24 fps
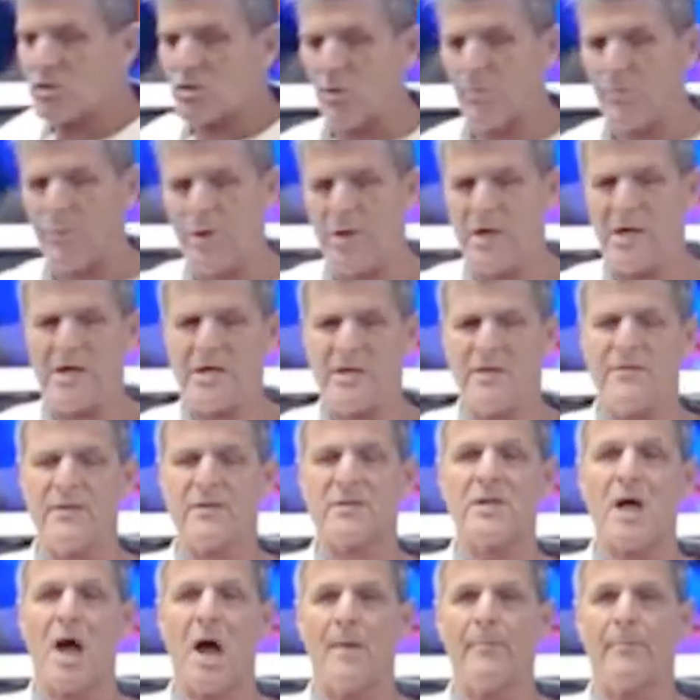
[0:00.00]
So put it in the
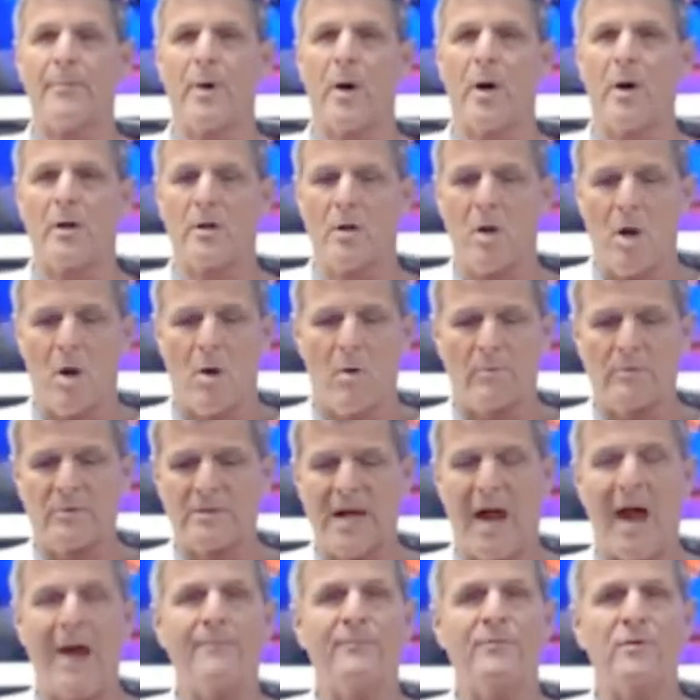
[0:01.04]
top part,
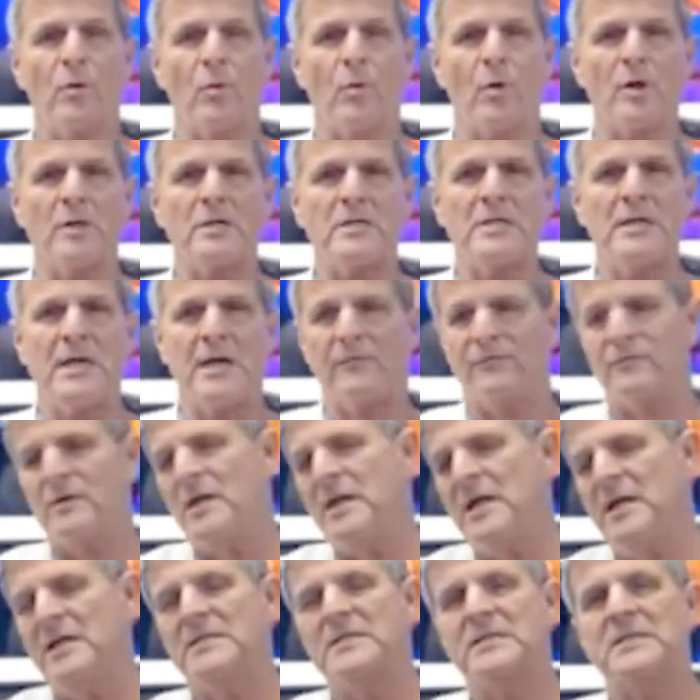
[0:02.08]
type the word gift
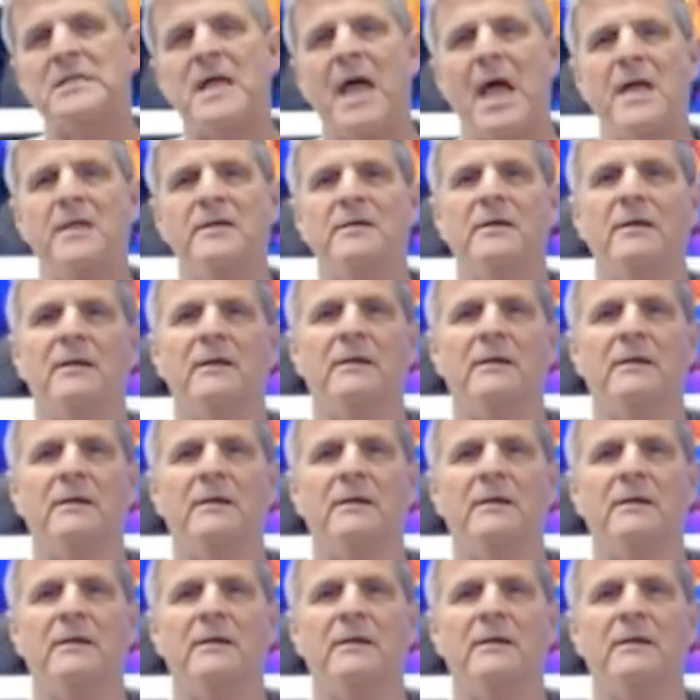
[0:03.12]
and hit send.